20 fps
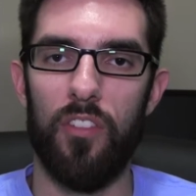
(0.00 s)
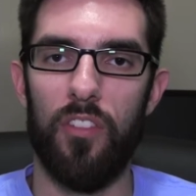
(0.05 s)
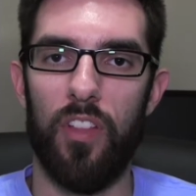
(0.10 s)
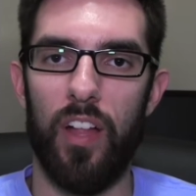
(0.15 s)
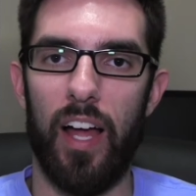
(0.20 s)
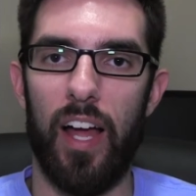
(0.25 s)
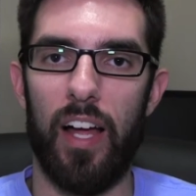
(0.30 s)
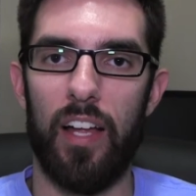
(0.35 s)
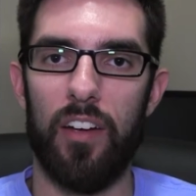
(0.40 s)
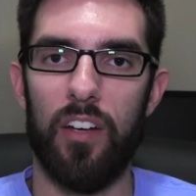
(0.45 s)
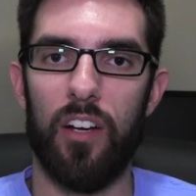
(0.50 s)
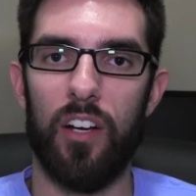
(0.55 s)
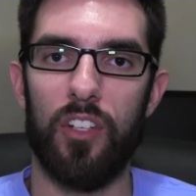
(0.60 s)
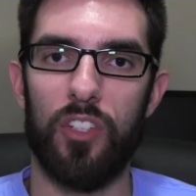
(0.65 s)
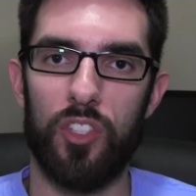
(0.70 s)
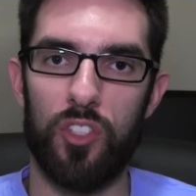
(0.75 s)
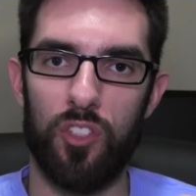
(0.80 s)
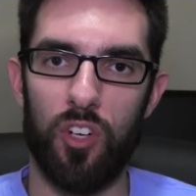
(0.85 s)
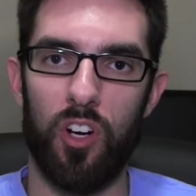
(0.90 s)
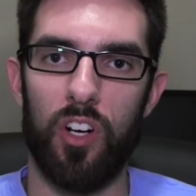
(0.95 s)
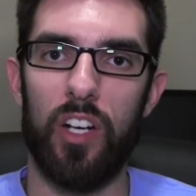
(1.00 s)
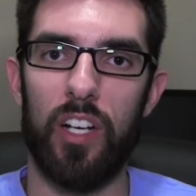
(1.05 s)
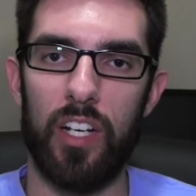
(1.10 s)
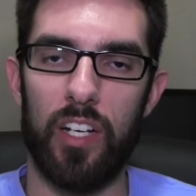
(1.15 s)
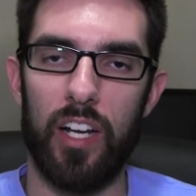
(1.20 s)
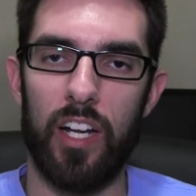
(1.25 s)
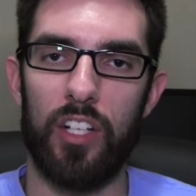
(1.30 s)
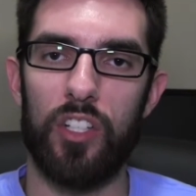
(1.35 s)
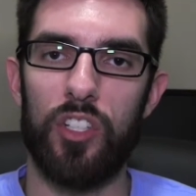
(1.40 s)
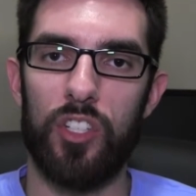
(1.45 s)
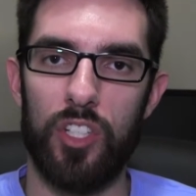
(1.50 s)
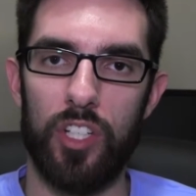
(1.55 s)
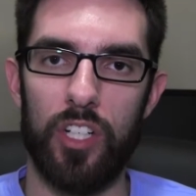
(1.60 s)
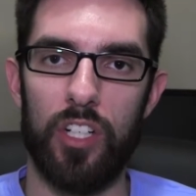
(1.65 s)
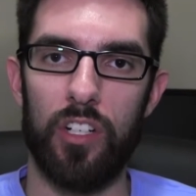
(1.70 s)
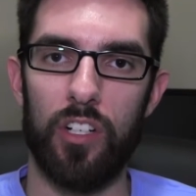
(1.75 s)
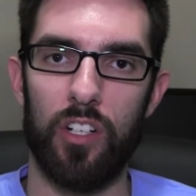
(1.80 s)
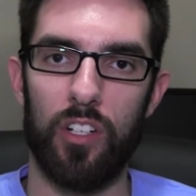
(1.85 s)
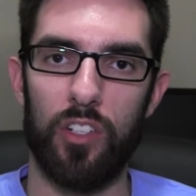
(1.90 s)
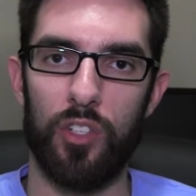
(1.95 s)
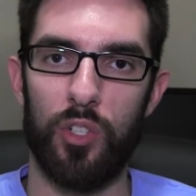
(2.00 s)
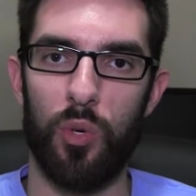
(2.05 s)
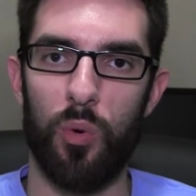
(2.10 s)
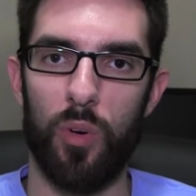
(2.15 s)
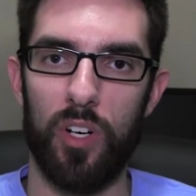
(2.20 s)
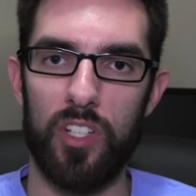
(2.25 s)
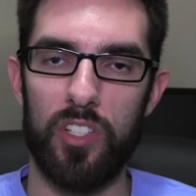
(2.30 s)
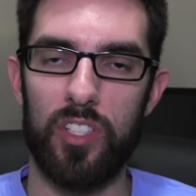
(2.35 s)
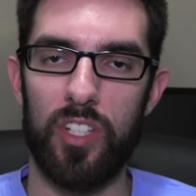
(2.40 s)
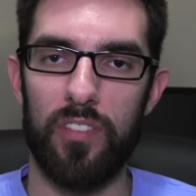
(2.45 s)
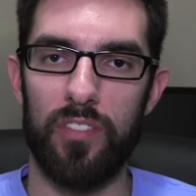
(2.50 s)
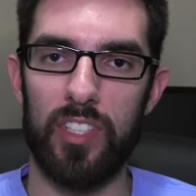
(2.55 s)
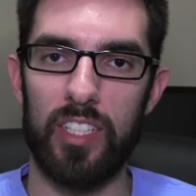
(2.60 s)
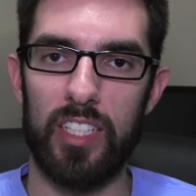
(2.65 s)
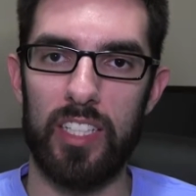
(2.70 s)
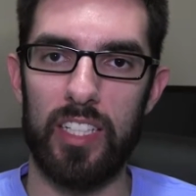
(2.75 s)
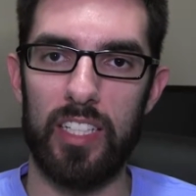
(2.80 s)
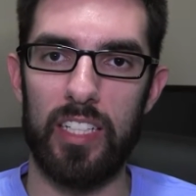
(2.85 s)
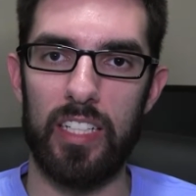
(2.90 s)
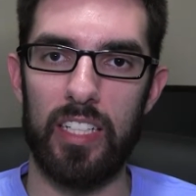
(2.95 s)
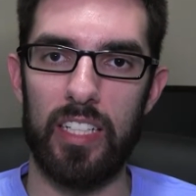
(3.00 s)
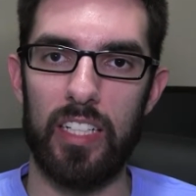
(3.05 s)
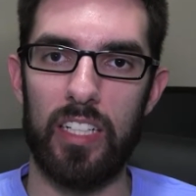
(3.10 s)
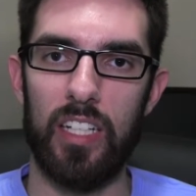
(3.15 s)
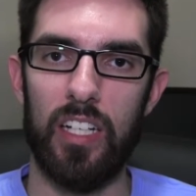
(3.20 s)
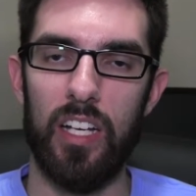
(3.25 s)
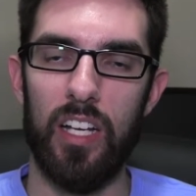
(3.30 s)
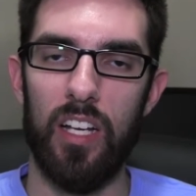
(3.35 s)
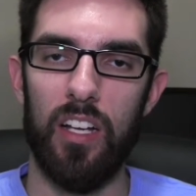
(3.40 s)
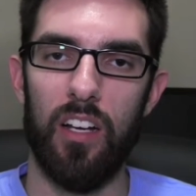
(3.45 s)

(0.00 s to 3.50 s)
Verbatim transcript: that uh, starting next year in 2017,